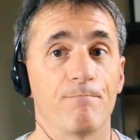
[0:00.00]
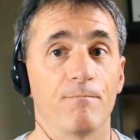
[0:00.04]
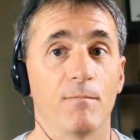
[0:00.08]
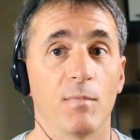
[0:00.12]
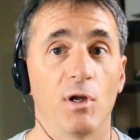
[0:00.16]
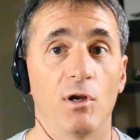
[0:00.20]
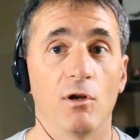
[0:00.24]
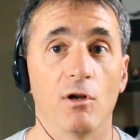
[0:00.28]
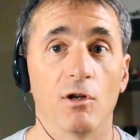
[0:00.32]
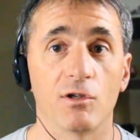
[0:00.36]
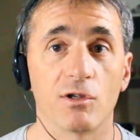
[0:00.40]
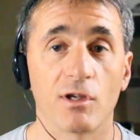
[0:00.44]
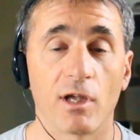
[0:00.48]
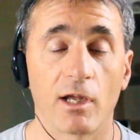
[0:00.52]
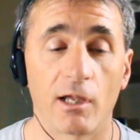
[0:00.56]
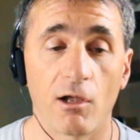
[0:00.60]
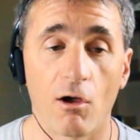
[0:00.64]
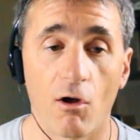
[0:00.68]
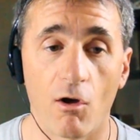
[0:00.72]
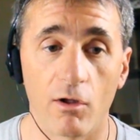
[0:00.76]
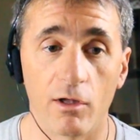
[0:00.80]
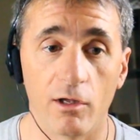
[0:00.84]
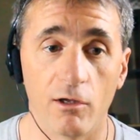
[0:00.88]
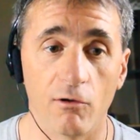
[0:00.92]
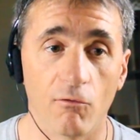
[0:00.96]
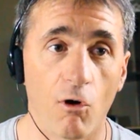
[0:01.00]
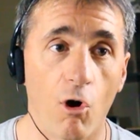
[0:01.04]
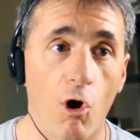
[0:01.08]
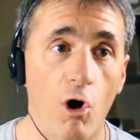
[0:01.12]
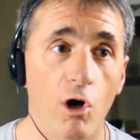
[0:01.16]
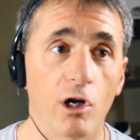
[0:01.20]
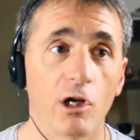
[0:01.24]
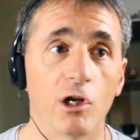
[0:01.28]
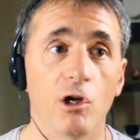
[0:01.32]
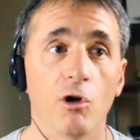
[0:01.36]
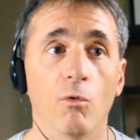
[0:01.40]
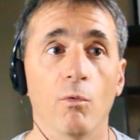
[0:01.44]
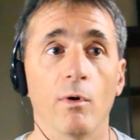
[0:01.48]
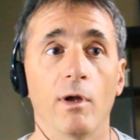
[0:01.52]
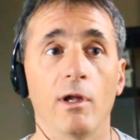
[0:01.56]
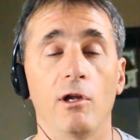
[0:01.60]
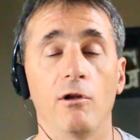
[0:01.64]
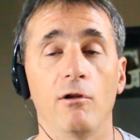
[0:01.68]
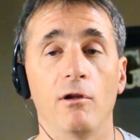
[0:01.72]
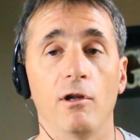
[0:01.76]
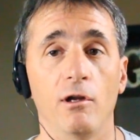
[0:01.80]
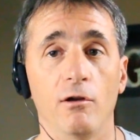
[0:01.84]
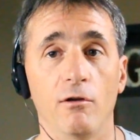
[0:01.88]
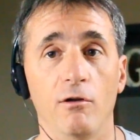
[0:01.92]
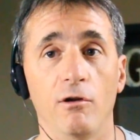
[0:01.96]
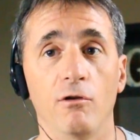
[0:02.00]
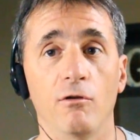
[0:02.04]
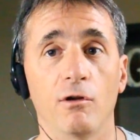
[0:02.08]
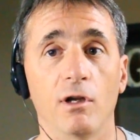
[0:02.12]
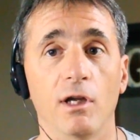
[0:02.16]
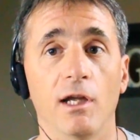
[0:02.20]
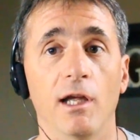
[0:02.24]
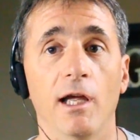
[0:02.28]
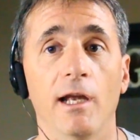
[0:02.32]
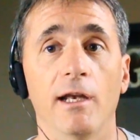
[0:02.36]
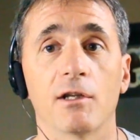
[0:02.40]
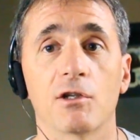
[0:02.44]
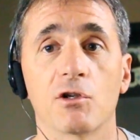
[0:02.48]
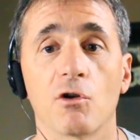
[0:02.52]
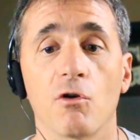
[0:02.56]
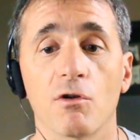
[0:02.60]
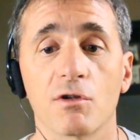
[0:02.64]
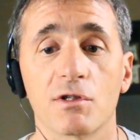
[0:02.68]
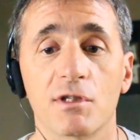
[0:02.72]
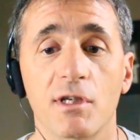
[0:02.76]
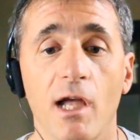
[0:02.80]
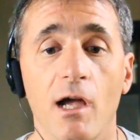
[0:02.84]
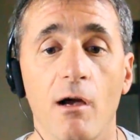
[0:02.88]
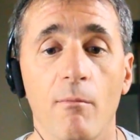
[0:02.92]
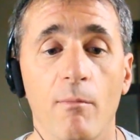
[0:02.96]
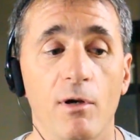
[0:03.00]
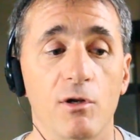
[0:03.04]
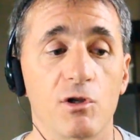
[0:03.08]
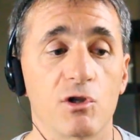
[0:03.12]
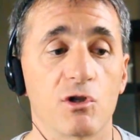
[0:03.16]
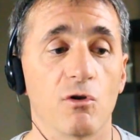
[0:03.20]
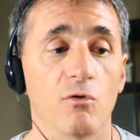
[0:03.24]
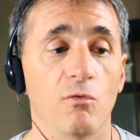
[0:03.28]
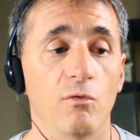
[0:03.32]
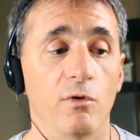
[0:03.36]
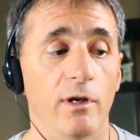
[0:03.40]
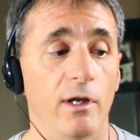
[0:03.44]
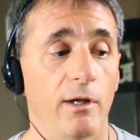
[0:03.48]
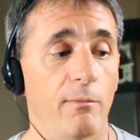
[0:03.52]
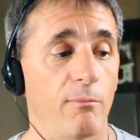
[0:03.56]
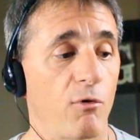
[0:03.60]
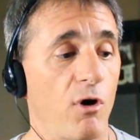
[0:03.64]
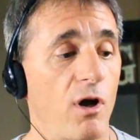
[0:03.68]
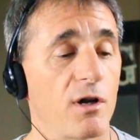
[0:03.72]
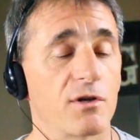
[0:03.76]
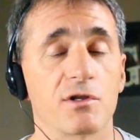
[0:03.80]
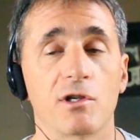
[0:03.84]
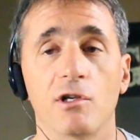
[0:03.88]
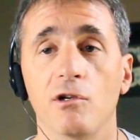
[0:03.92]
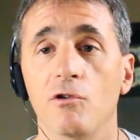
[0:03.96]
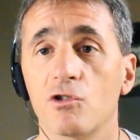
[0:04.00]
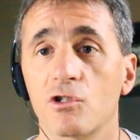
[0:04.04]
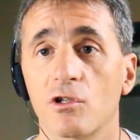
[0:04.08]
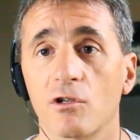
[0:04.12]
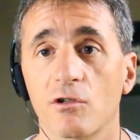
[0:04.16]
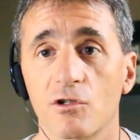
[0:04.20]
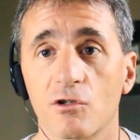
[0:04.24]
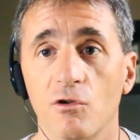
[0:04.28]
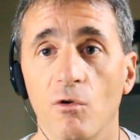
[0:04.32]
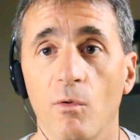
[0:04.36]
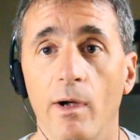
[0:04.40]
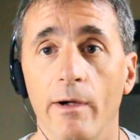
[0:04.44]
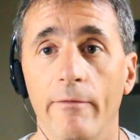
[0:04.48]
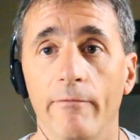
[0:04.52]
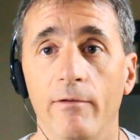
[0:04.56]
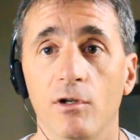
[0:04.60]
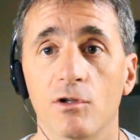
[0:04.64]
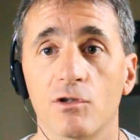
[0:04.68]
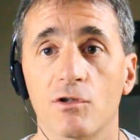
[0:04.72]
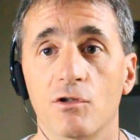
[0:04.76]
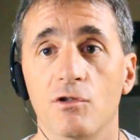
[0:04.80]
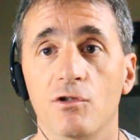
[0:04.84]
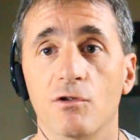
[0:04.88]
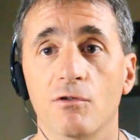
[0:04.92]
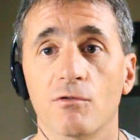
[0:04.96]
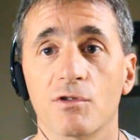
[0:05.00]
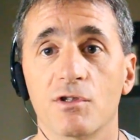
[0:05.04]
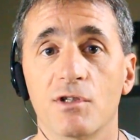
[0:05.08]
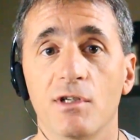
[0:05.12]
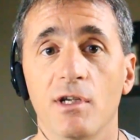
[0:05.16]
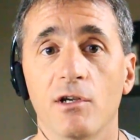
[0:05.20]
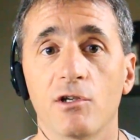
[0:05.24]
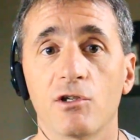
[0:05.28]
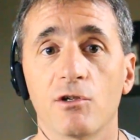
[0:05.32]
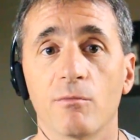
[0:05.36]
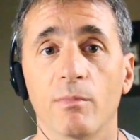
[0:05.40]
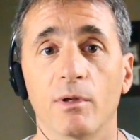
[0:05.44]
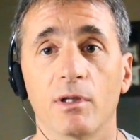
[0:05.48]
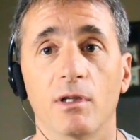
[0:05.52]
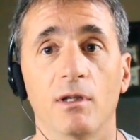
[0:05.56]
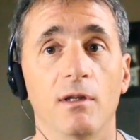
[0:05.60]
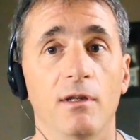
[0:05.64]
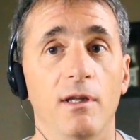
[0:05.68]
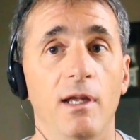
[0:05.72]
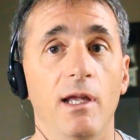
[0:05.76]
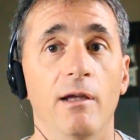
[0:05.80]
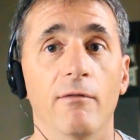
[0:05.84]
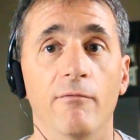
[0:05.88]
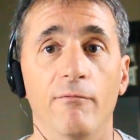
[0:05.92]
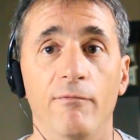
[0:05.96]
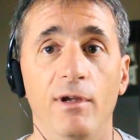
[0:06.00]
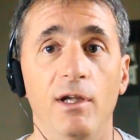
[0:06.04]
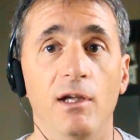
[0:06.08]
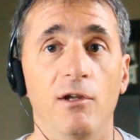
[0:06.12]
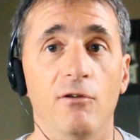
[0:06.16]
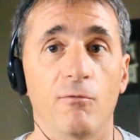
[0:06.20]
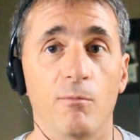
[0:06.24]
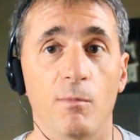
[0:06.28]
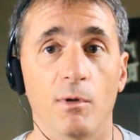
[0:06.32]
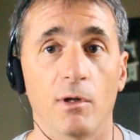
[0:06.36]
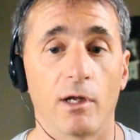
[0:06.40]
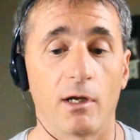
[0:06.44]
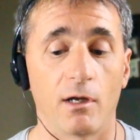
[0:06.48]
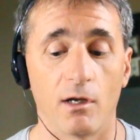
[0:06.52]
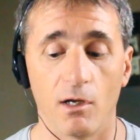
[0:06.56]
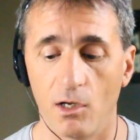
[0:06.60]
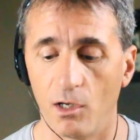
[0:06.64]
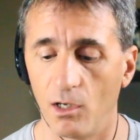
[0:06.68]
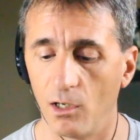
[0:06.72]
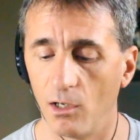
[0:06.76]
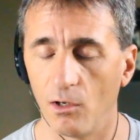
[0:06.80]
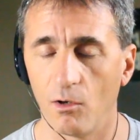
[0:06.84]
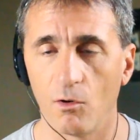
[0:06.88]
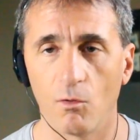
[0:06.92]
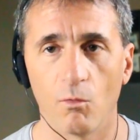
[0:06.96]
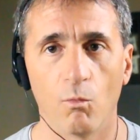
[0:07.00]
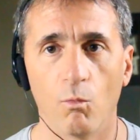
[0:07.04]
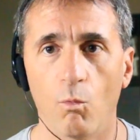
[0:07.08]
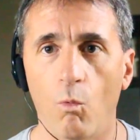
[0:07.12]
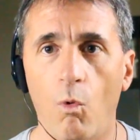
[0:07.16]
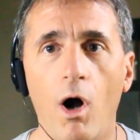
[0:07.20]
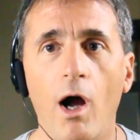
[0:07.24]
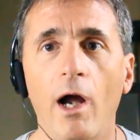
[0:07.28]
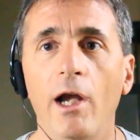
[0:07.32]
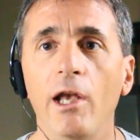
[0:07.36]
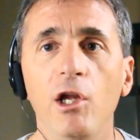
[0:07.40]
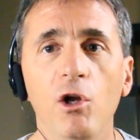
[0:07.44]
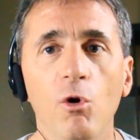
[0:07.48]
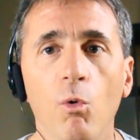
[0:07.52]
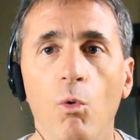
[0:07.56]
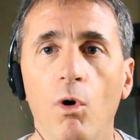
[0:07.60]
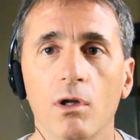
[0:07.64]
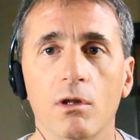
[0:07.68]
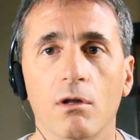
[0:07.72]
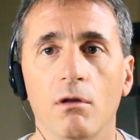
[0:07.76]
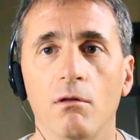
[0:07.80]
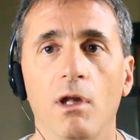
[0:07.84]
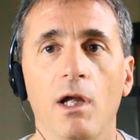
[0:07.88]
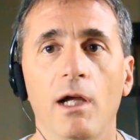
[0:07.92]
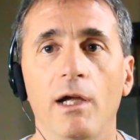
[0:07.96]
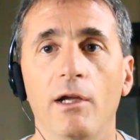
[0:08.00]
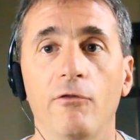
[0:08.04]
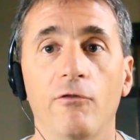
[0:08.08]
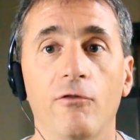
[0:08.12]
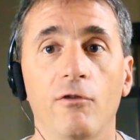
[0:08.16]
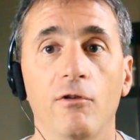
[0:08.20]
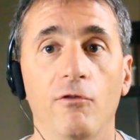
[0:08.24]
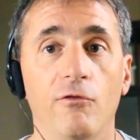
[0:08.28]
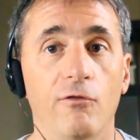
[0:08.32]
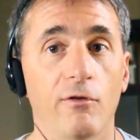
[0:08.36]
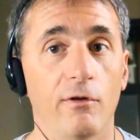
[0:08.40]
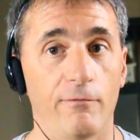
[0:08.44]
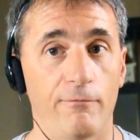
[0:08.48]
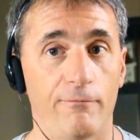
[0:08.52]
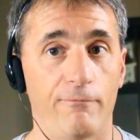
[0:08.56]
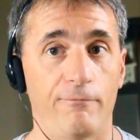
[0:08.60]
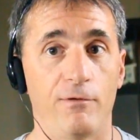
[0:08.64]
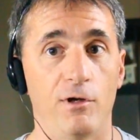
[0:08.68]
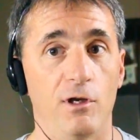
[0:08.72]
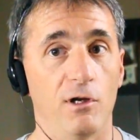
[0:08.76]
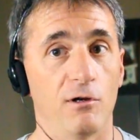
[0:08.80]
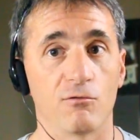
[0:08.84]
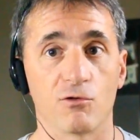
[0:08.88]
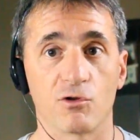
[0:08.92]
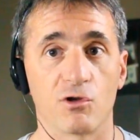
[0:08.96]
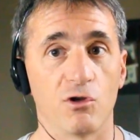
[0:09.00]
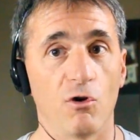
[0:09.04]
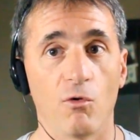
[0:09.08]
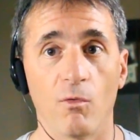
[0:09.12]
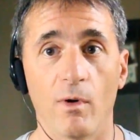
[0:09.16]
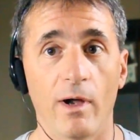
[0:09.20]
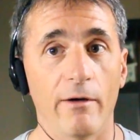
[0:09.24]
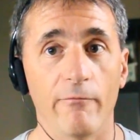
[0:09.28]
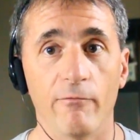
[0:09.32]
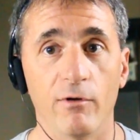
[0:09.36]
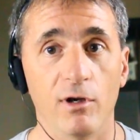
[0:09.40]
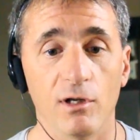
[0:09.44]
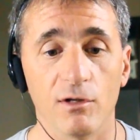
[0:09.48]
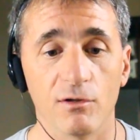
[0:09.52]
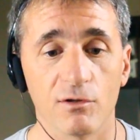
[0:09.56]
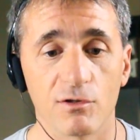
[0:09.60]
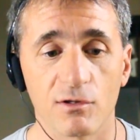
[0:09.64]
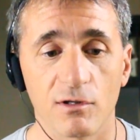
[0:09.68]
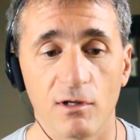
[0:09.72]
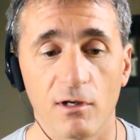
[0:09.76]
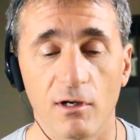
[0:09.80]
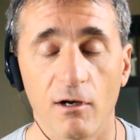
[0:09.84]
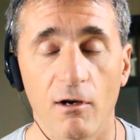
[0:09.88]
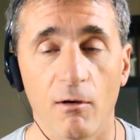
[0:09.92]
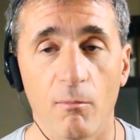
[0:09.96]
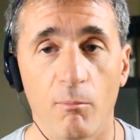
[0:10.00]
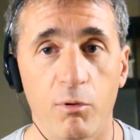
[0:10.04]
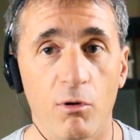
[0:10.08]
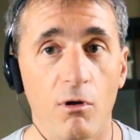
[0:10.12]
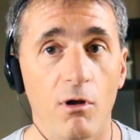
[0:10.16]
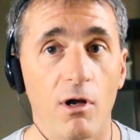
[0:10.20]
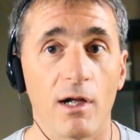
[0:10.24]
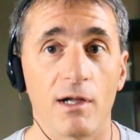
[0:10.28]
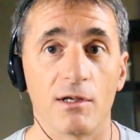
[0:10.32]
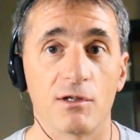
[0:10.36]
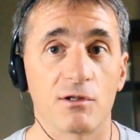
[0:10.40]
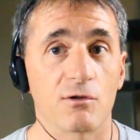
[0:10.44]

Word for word: You know, it's like you're arguing. You can get it tossed out by showing the prosecution has no evidence of jurisdiction, but the DMV is going to be like, why do you want the license if there's no evidence and it applies?